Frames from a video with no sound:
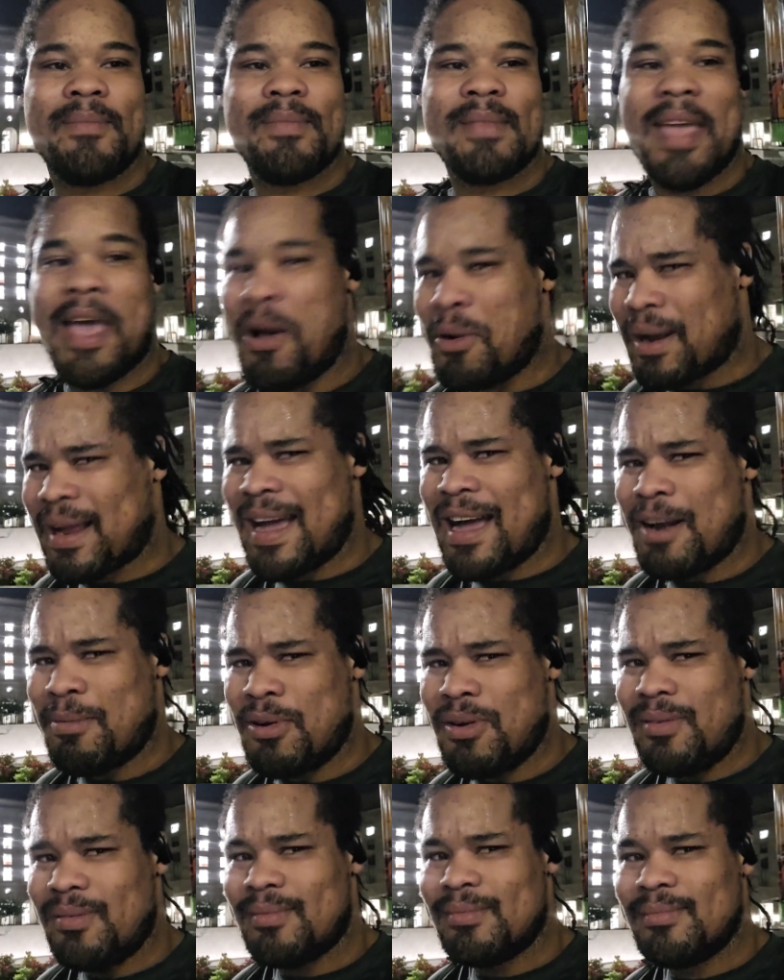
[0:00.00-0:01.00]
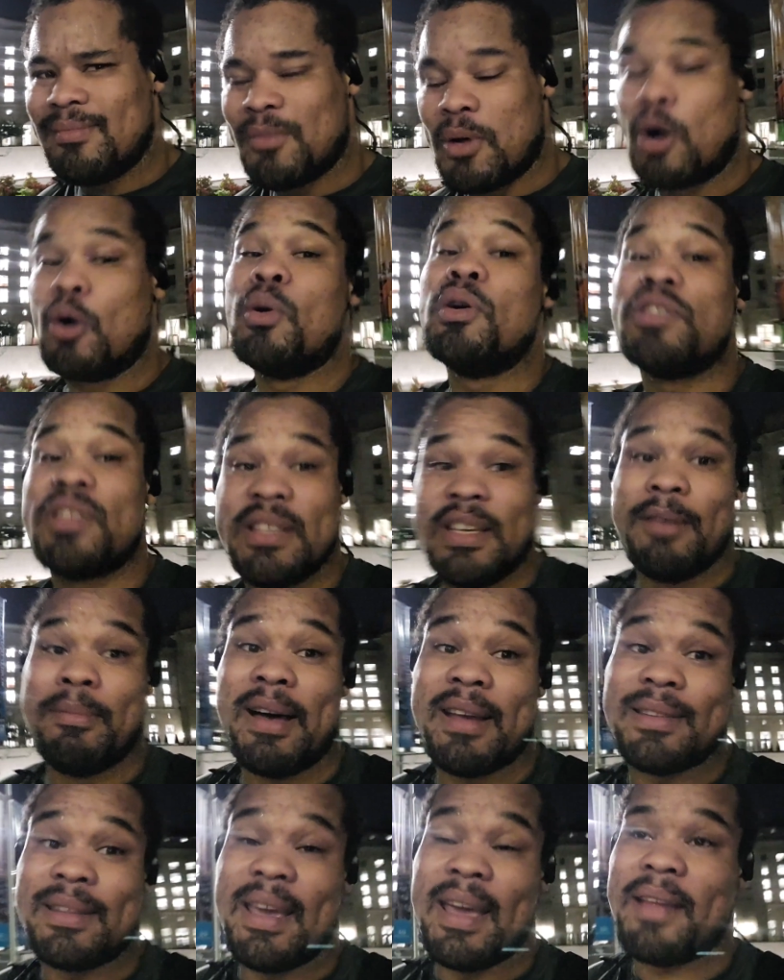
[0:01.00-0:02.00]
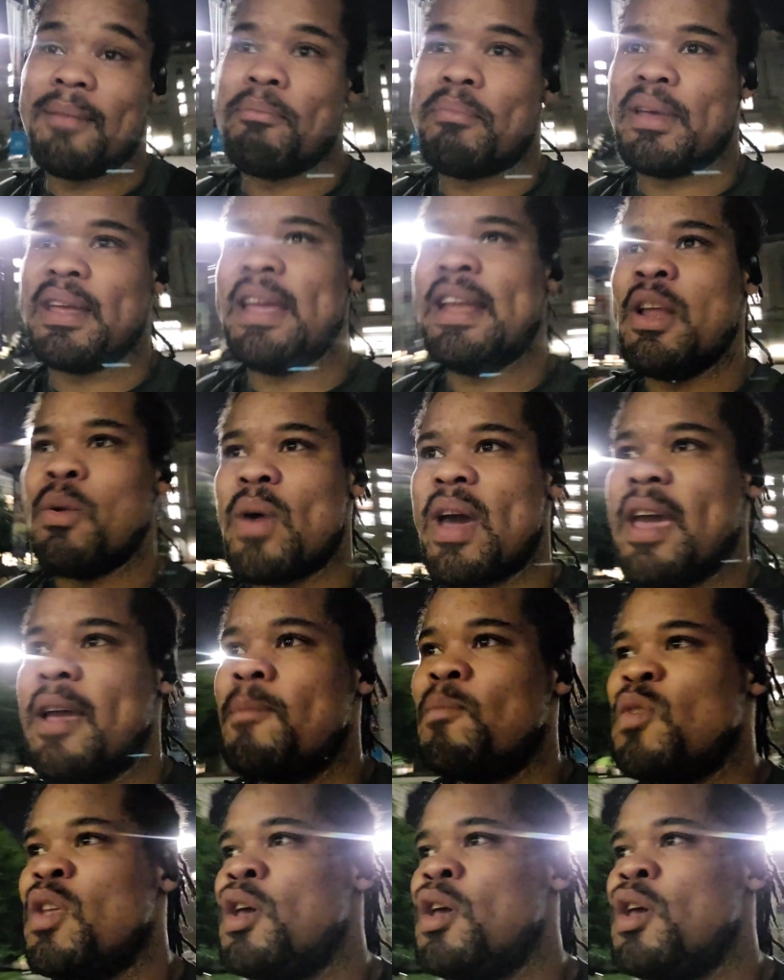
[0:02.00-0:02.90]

Held accountable? Well, we'll see about that. But anyway,